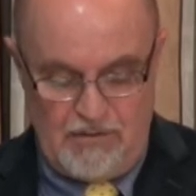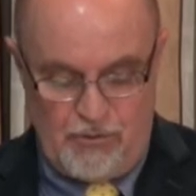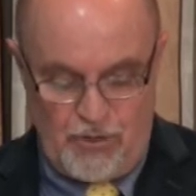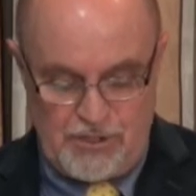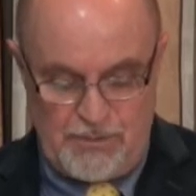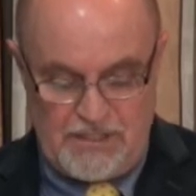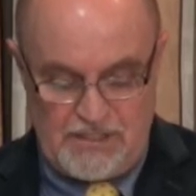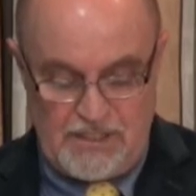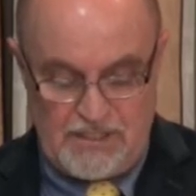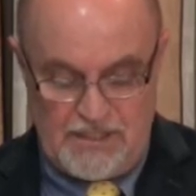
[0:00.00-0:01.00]

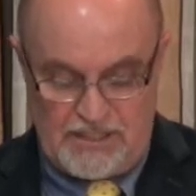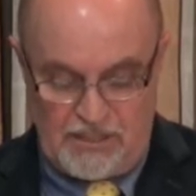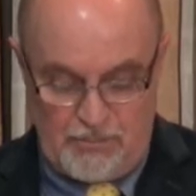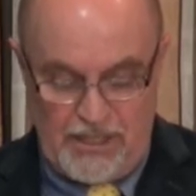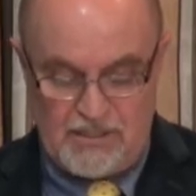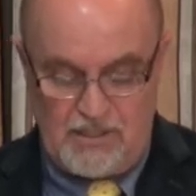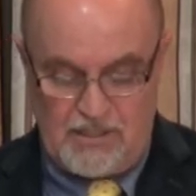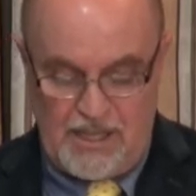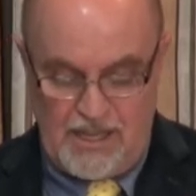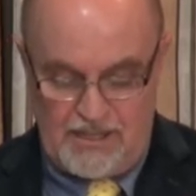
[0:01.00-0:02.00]
FortBC selected Bechtel
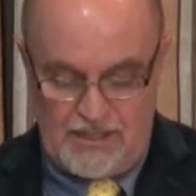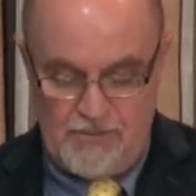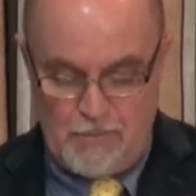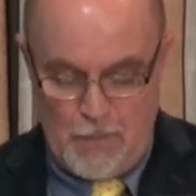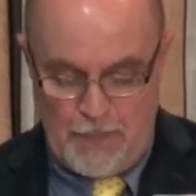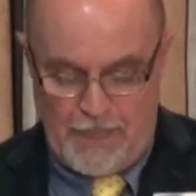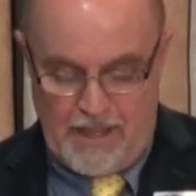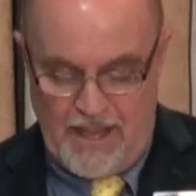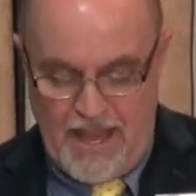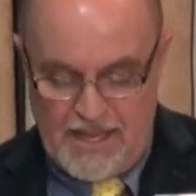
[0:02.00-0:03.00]
Canada
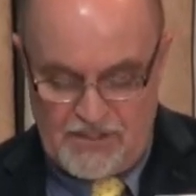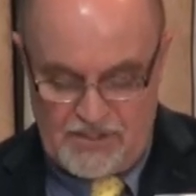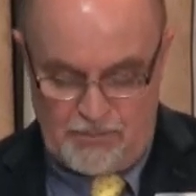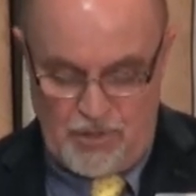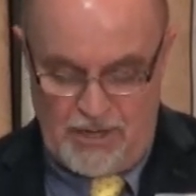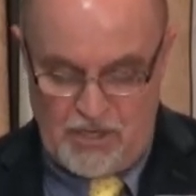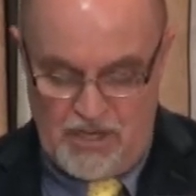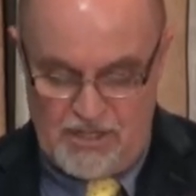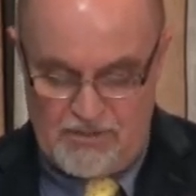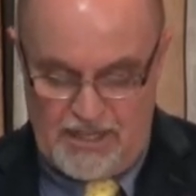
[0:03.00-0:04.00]
as the prime
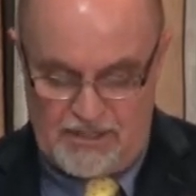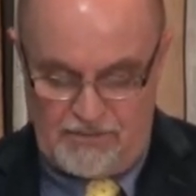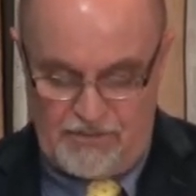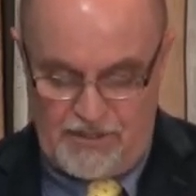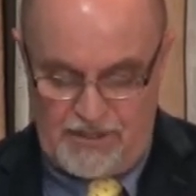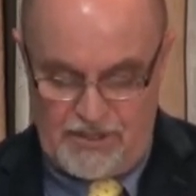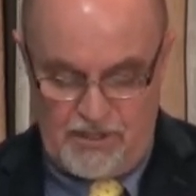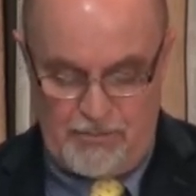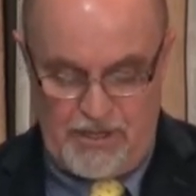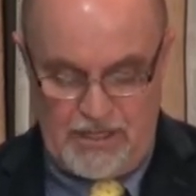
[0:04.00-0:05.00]
contractor for the
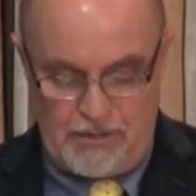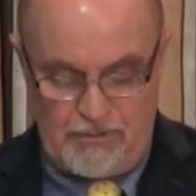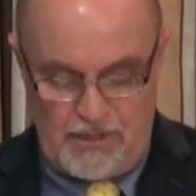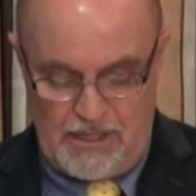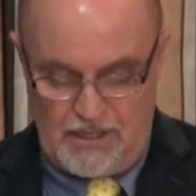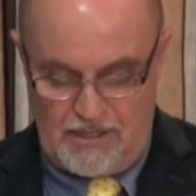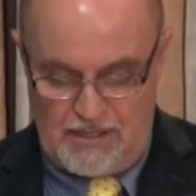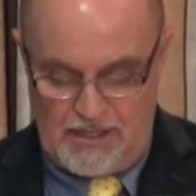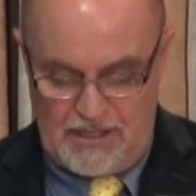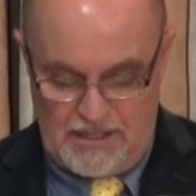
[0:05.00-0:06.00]
Tilbury
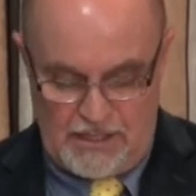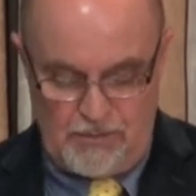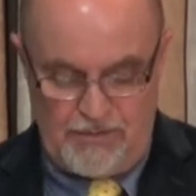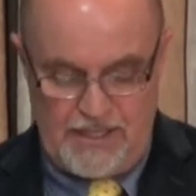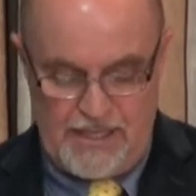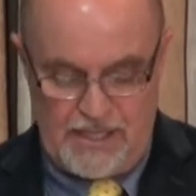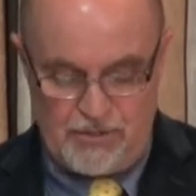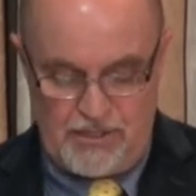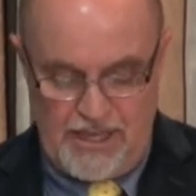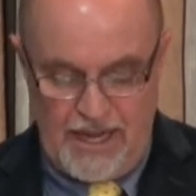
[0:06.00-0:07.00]
liquefied
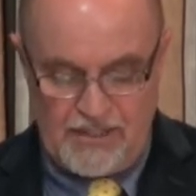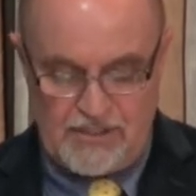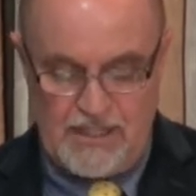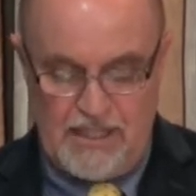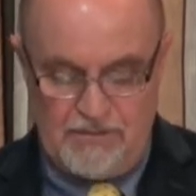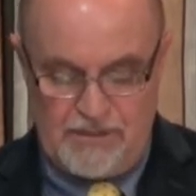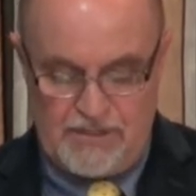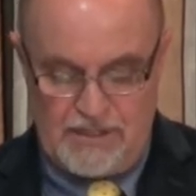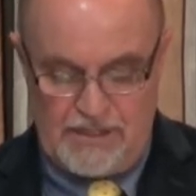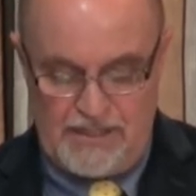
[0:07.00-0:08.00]
natural gas
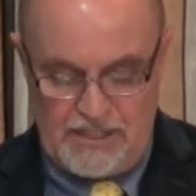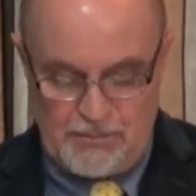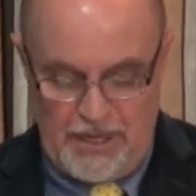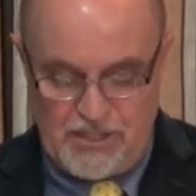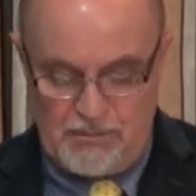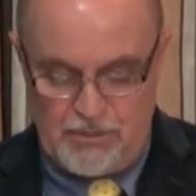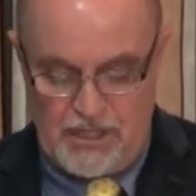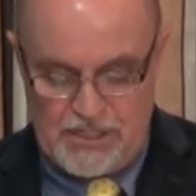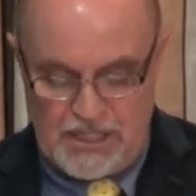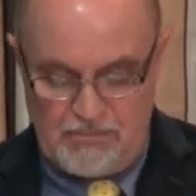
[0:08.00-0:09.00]
facility expansion
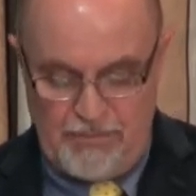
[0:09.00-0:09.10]
project.